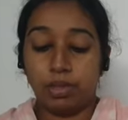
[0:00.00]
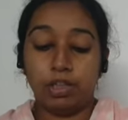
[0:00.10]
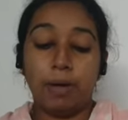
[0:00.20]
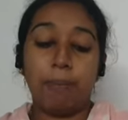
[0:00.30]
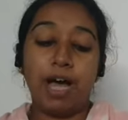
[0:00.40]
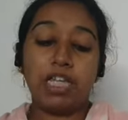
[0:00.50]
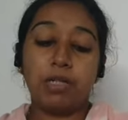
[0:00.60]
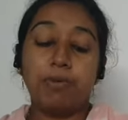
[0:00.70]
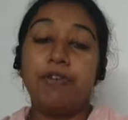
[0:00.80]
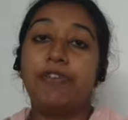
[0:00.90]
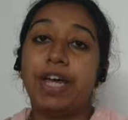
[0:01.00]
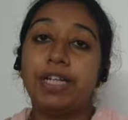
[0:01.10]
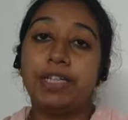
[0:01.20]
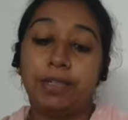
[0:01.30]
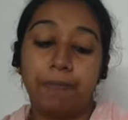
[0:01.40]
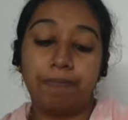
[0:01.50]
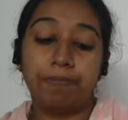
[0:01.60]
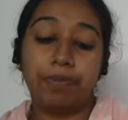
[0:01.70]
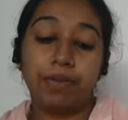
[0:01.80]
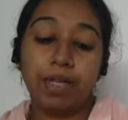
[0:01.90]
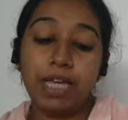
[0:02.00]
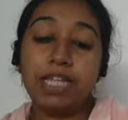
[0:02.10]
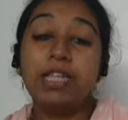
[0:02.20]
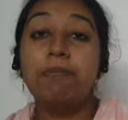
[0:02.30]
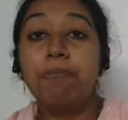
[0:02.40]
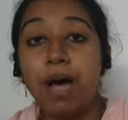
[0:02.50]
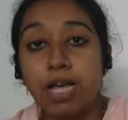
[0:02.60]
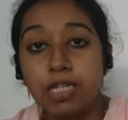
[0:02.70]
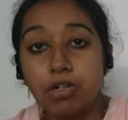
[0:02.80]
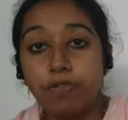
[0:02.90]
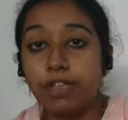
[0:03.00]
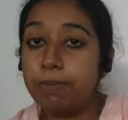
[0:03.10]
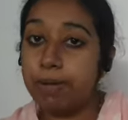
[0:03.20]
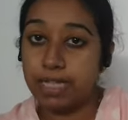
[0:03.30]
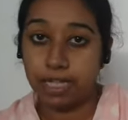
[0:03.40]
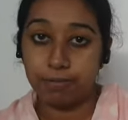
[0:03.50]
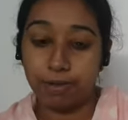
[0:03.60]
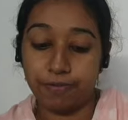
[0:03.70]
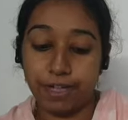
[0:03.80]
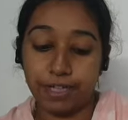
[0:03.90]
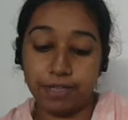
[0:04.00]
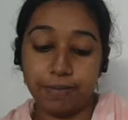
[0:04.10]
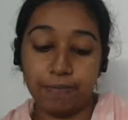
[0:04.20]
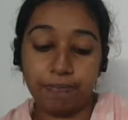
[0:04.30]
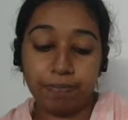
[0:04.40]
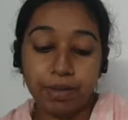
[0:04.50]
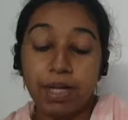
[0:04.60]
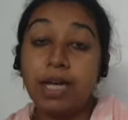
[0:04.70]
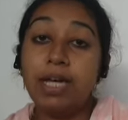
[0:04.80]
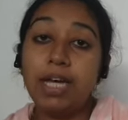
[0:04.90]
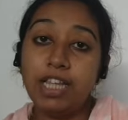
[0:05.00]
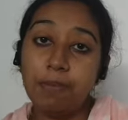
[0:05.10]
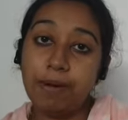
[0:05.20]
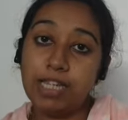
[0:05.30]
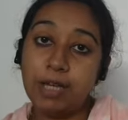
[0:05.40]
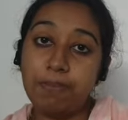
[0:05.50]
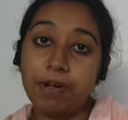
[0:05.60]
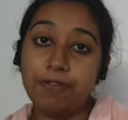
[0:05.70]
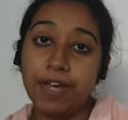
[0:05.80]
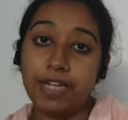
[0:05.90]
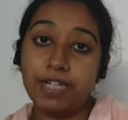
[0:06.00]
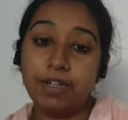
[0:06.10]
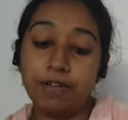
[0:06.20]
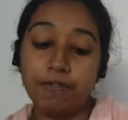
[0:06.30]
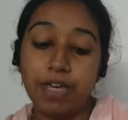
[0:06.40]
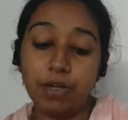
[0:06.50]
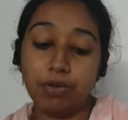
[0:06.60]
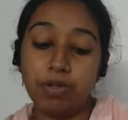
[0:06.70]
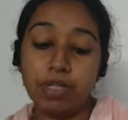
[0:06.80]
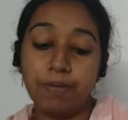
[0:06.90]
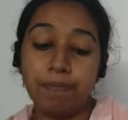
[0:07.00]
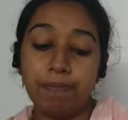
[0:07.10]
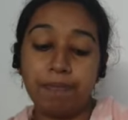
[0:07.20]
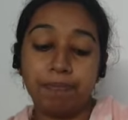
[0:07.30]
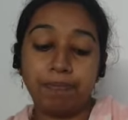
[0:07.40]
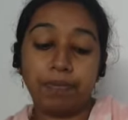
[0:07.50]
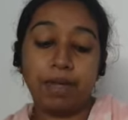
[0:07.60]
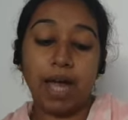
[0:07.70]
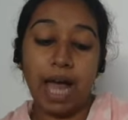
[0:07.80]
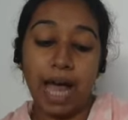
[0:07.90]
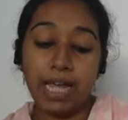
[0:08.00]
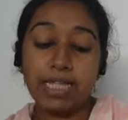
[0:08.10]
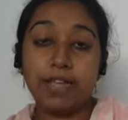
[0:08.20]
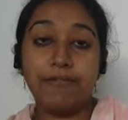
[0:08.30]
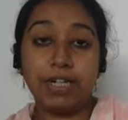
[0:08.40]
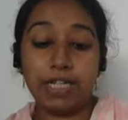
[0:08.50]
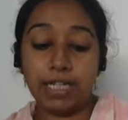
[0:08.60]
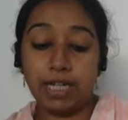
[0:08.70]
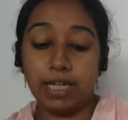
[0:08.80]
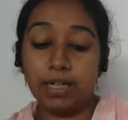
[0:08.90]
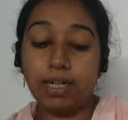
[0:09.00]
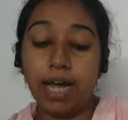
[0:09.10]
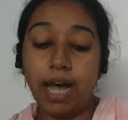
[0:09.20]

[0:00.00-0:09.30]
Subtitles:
The past perfect is the past of the present perfect. In the present perfect, we use has if it is singular,